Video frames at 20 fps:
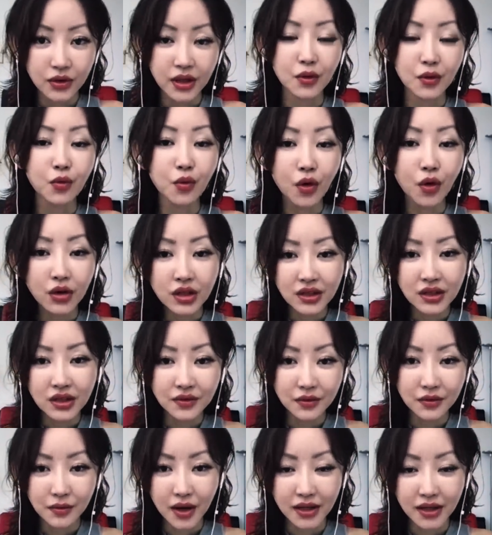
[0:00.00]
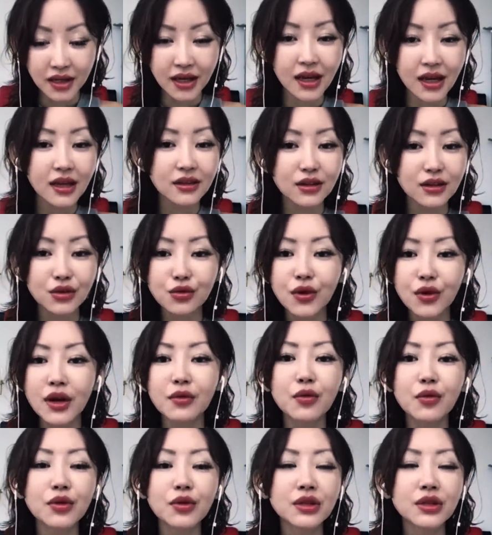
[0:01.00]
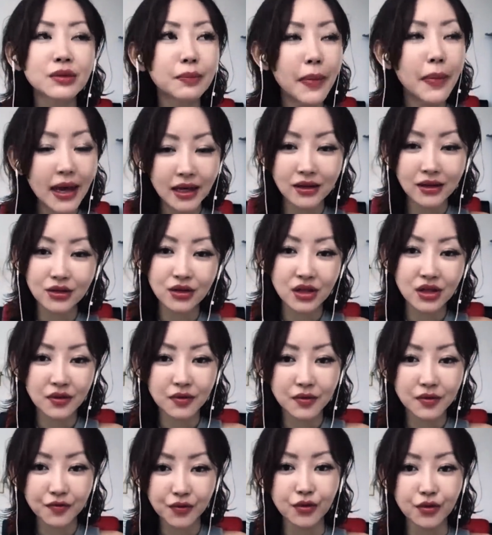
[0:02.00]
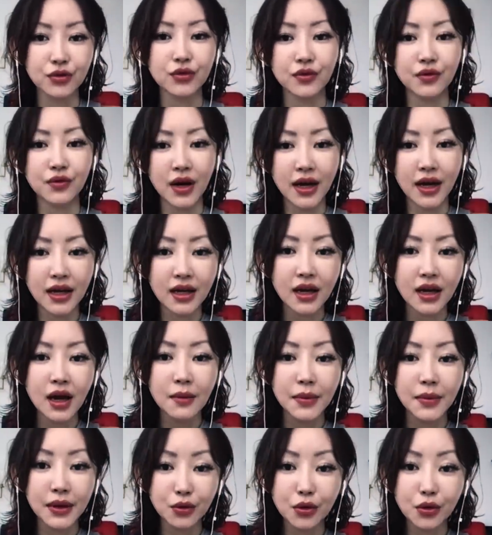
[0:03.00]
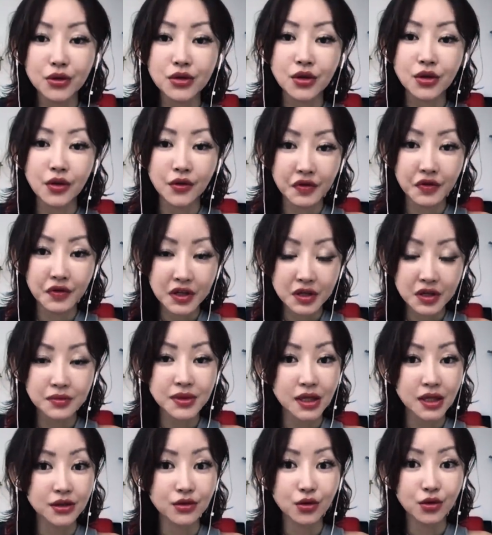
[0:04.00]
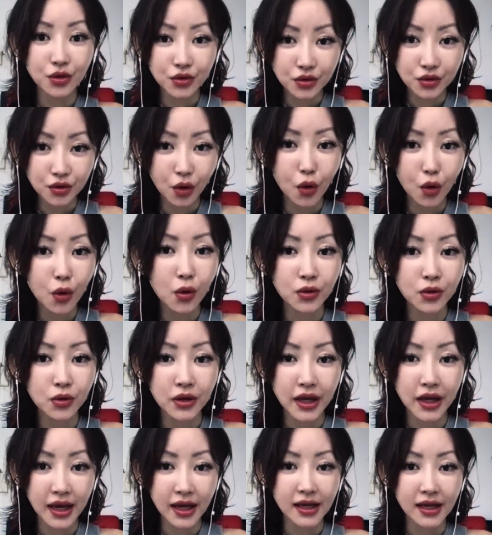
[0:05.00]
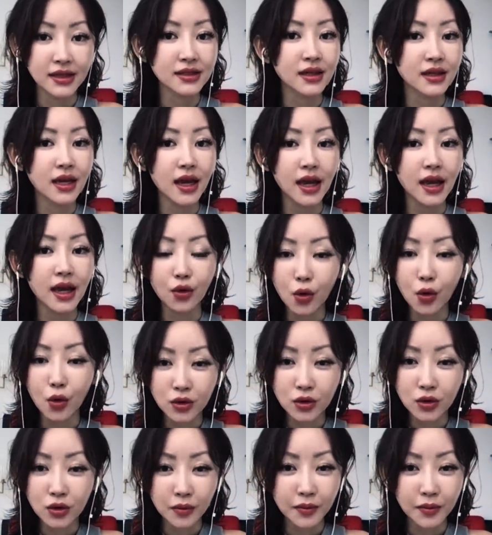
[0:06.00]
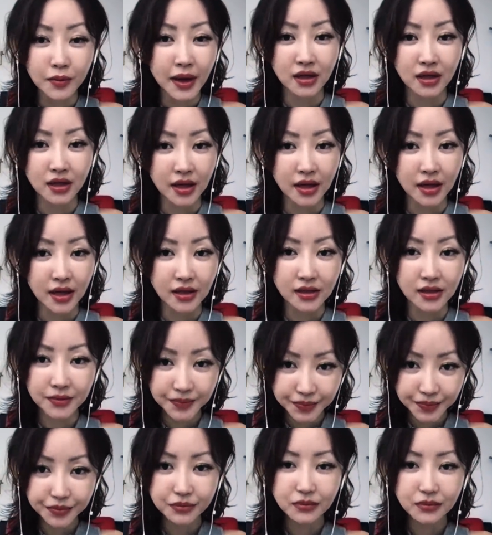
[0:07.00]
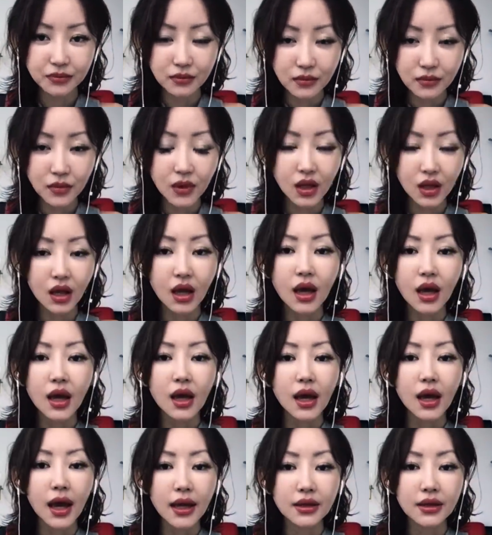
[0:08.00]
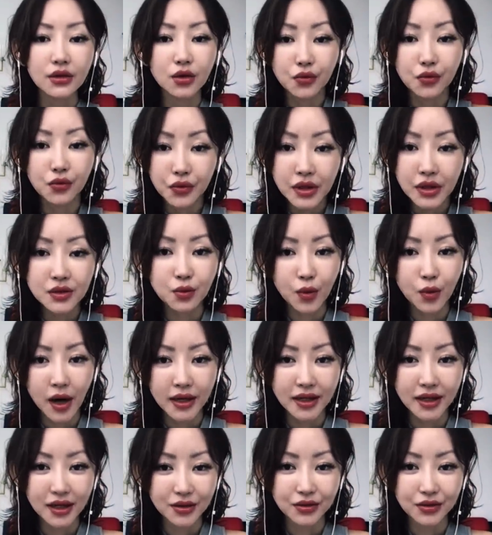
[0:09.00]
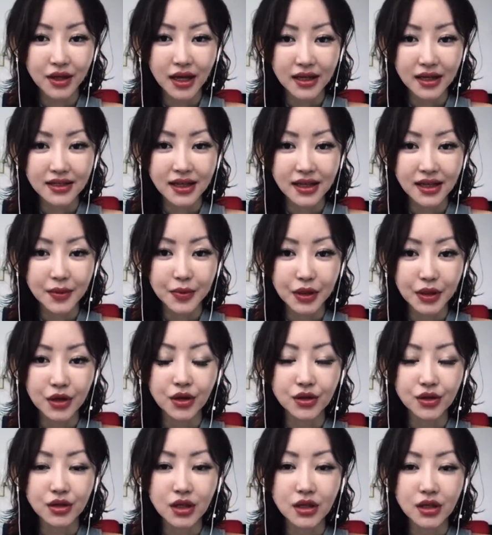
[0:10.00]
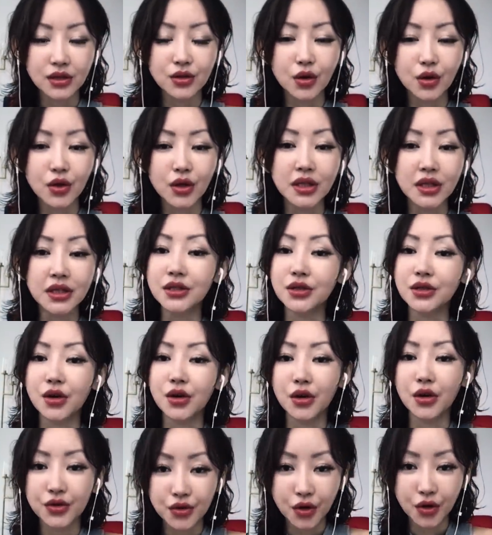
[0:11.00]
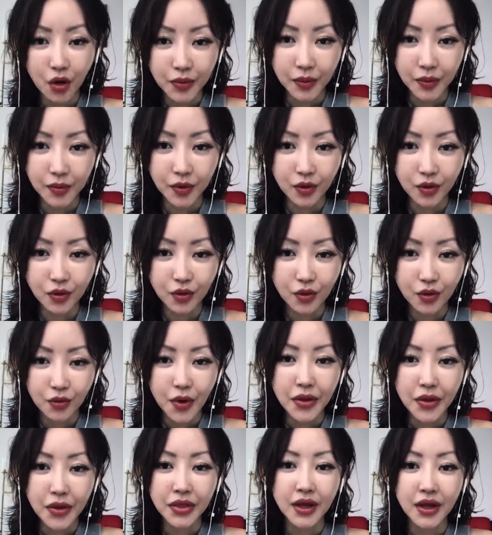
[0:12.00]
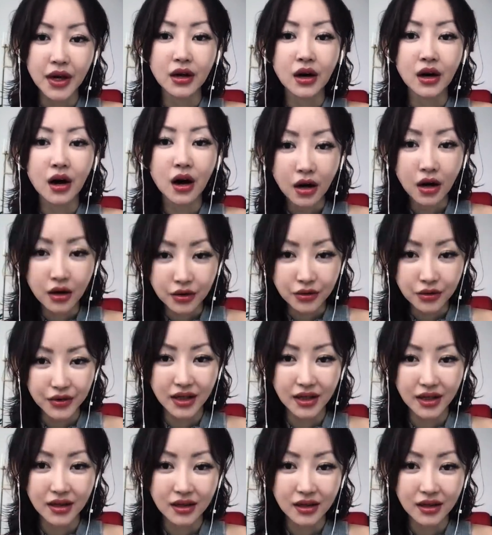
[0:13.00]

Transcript: They want to give money. The UN wants begging to give food, right? But North Korea regime says no to the, all the aids and all the medical aids. And the reason why they do that is that because it's so easy to control people when they're hungry.